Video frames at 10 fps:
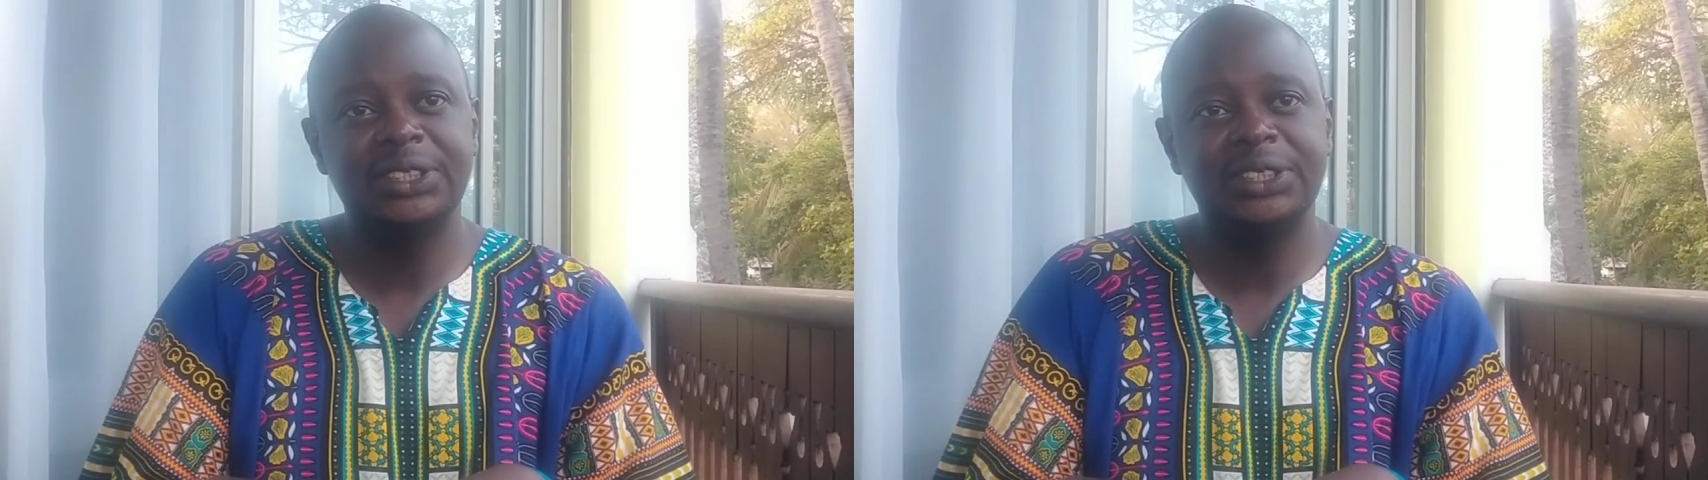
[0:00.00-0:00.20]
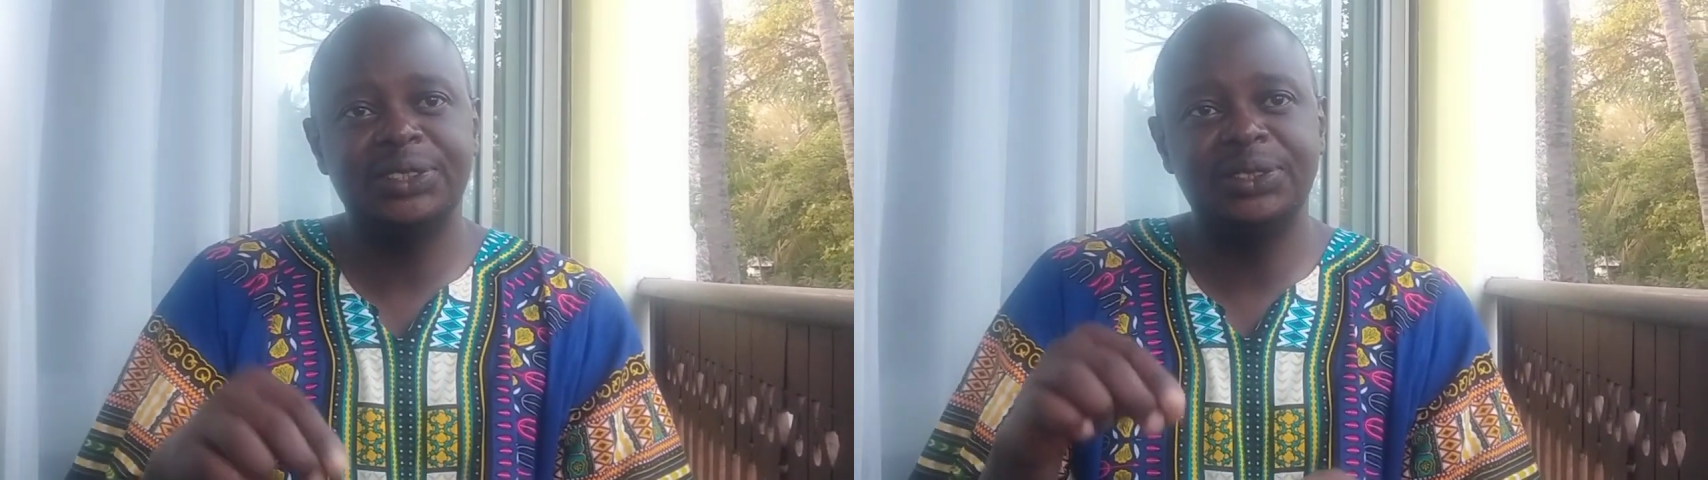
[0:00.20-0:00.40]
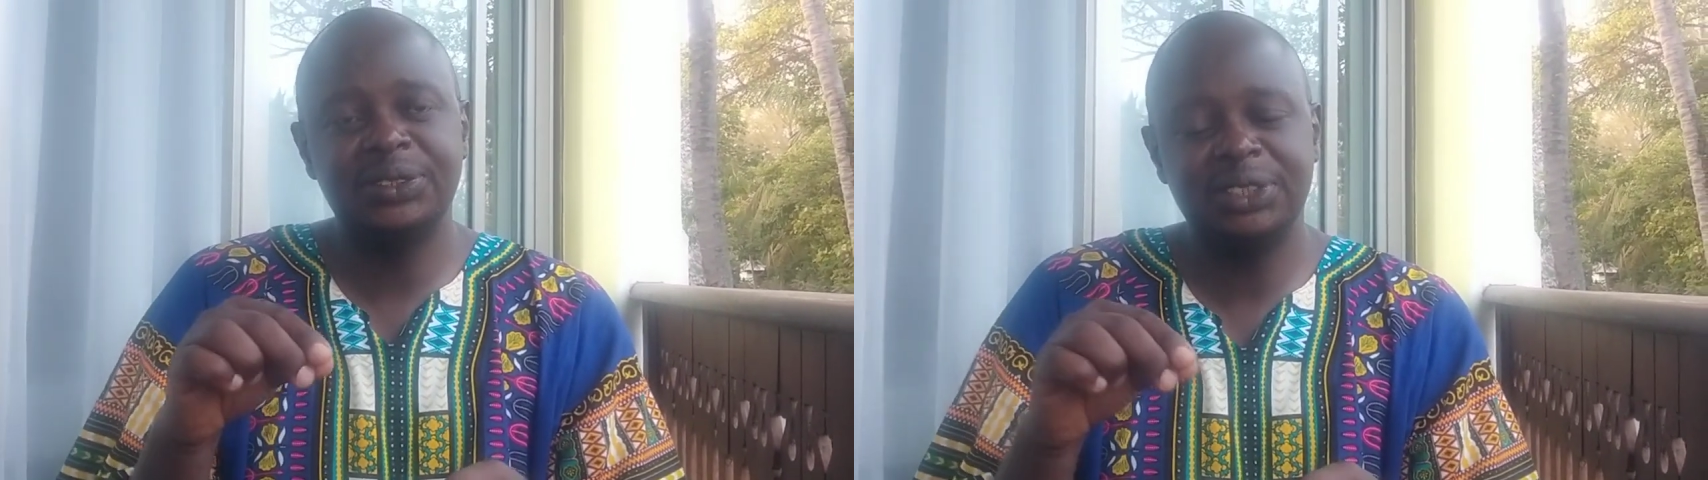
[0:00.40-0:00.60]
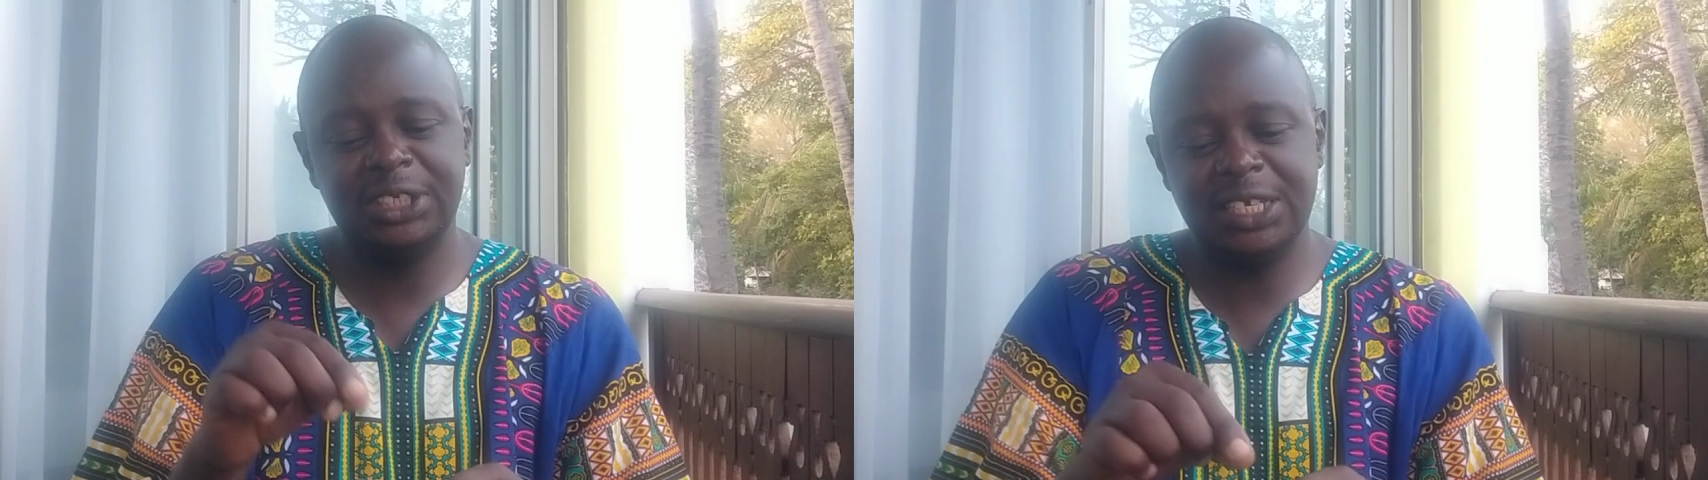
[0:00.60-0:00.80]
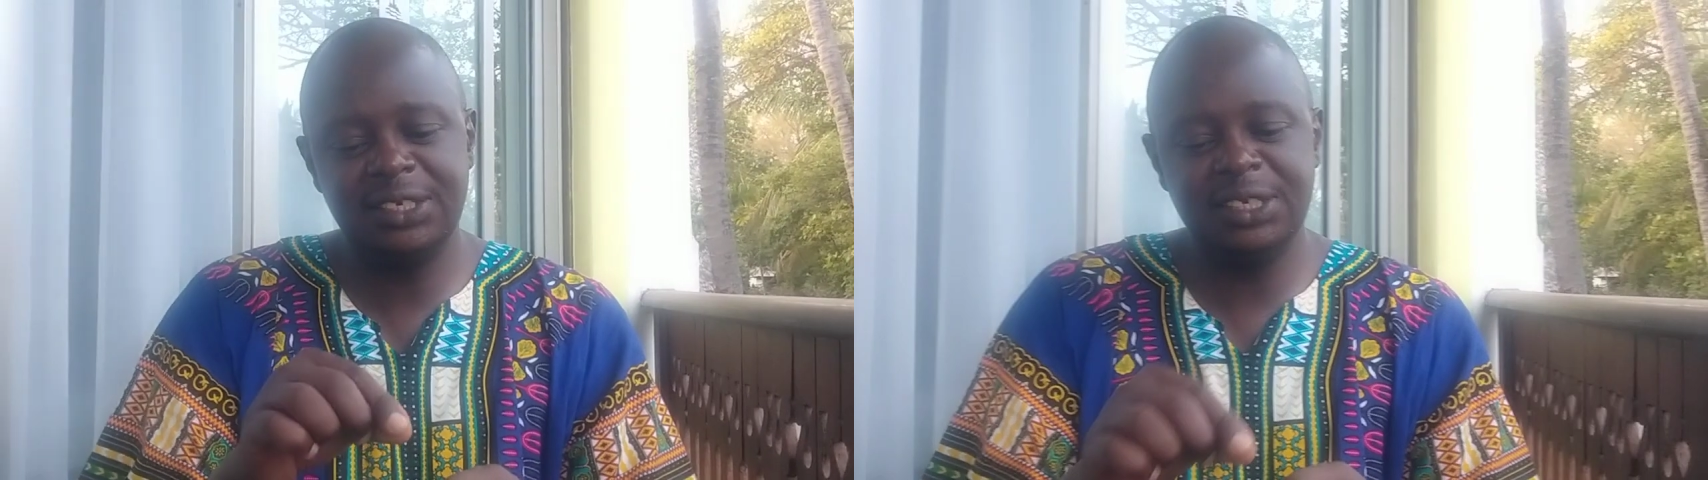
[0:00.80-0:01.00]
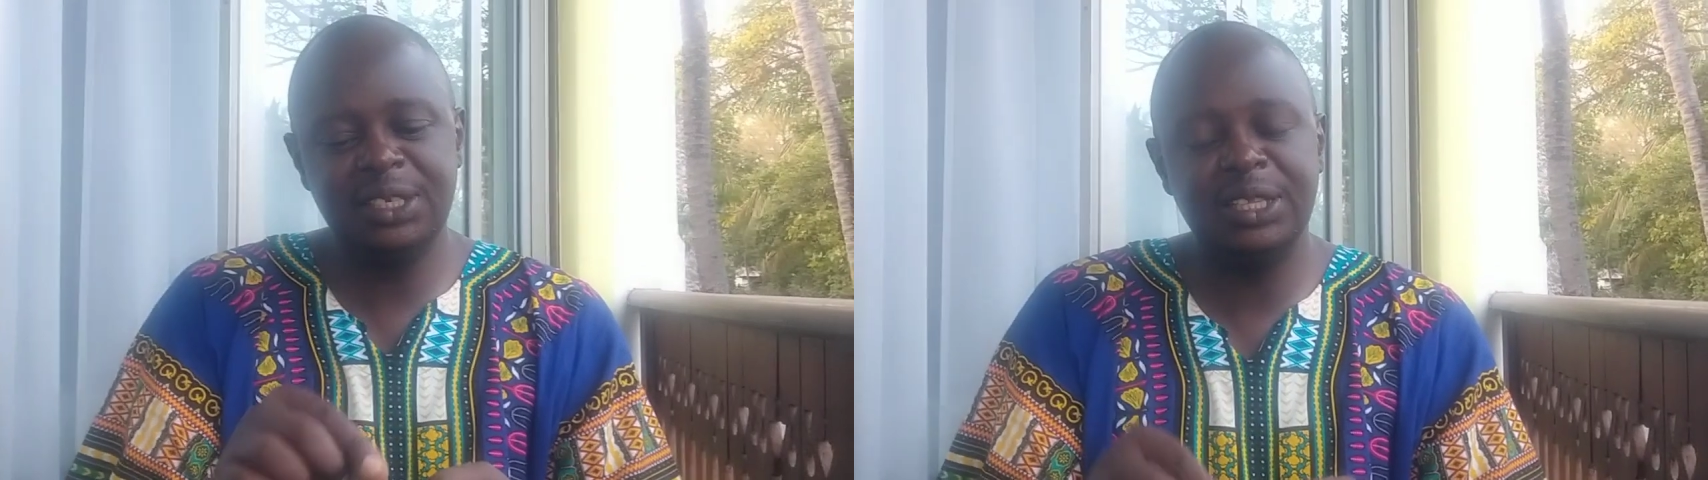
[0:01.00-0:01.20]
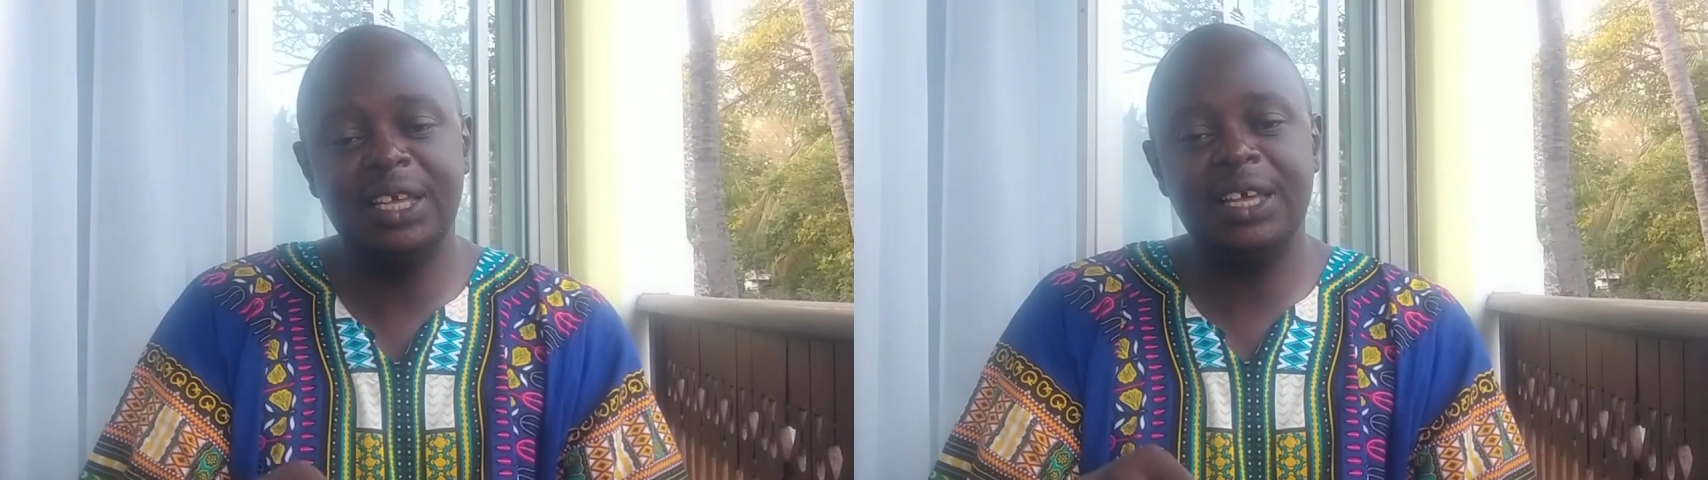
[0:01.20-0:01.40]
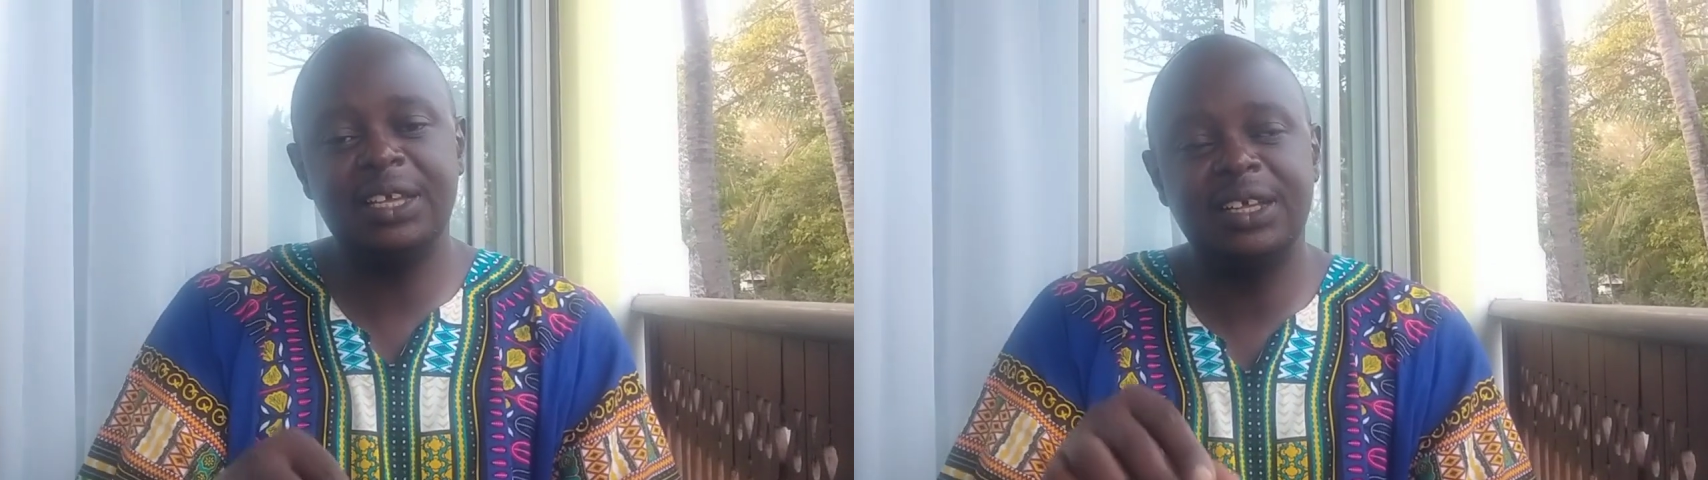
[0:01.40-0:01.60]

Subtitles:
We get in there